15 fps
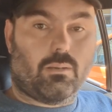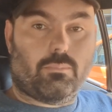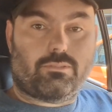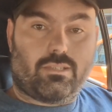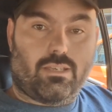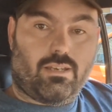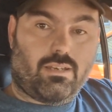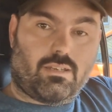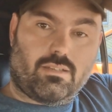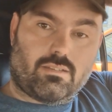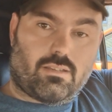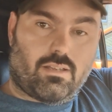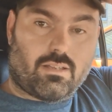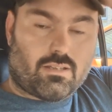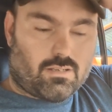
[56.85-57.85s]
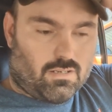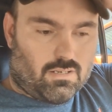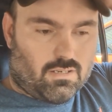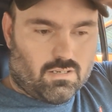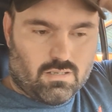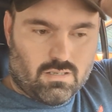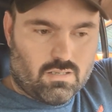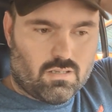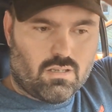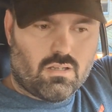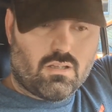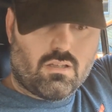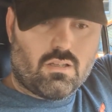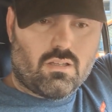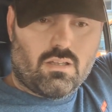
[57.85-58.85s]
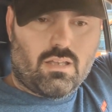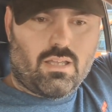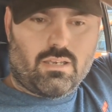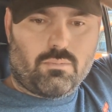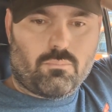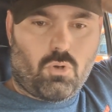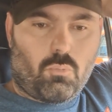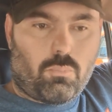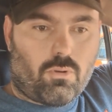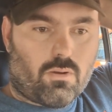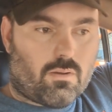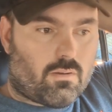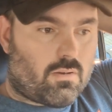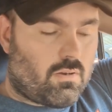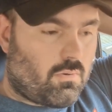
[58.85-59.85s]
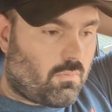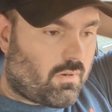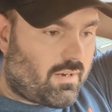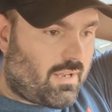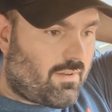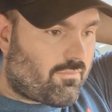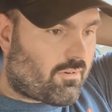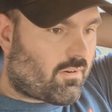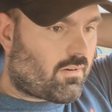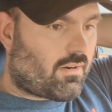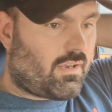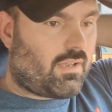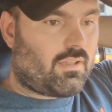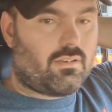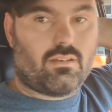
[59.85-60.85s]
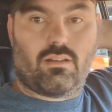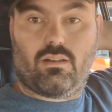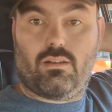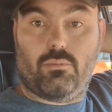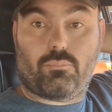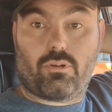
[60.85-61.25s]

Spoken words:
upset any any Mopar whatever, and it